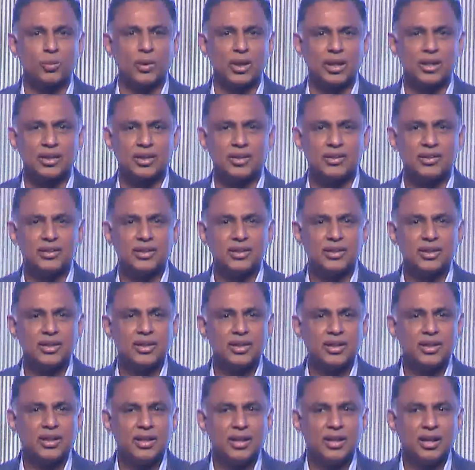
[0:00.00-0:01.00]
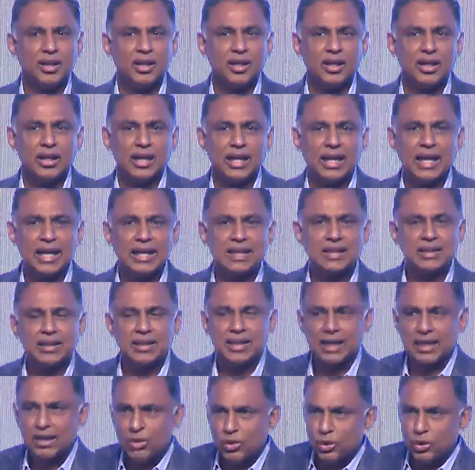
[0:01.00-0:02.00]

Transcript: worked. And now